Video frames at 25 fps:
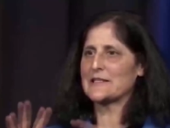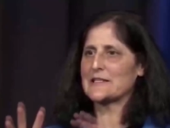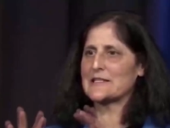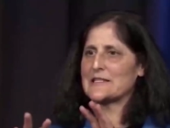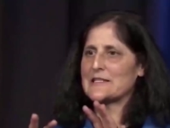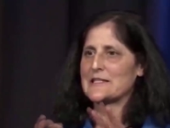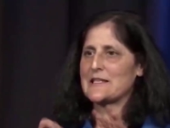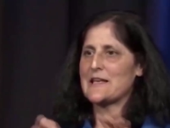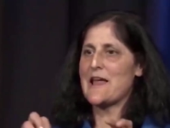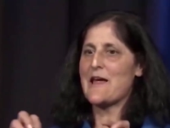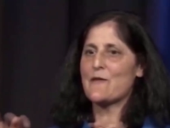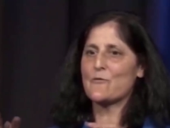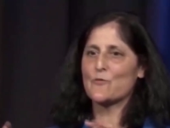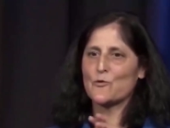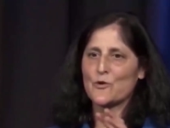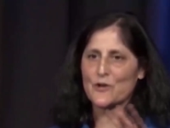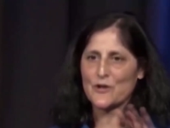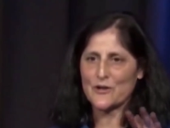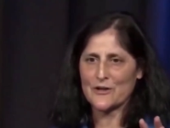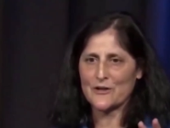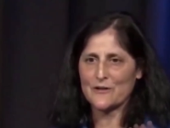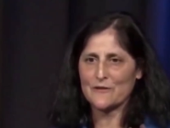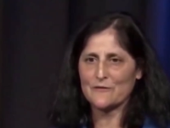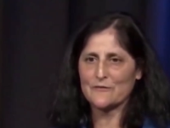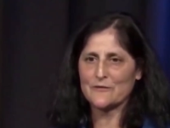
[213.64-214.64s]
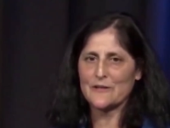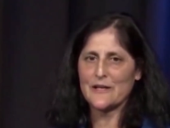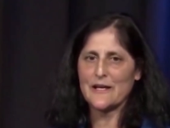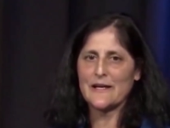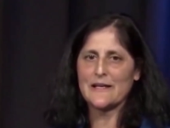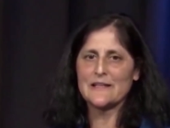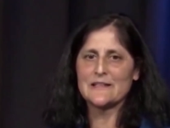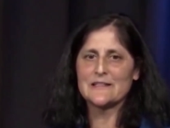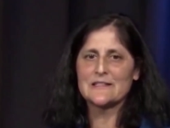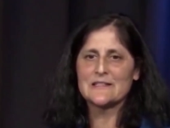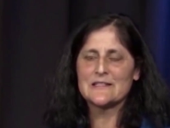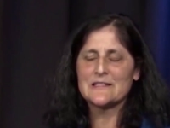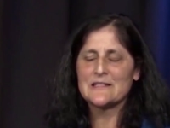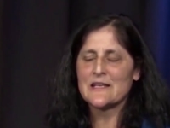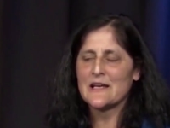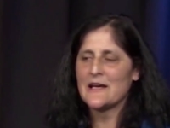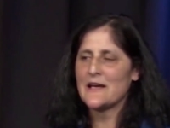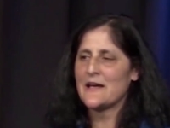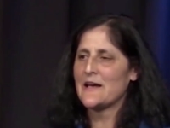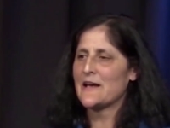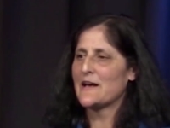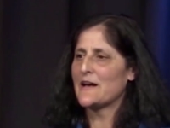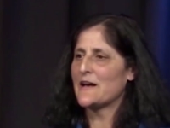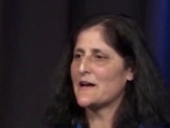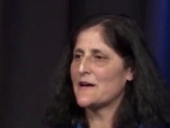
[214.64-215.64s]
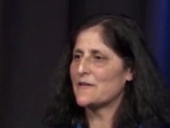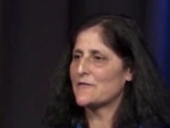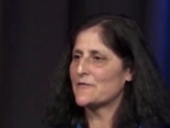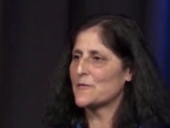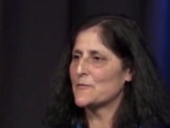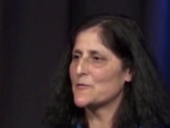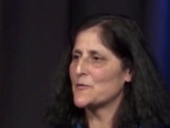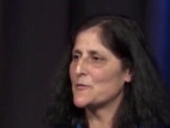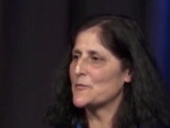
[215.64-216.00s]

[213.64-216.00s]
Bureau Report, India Today.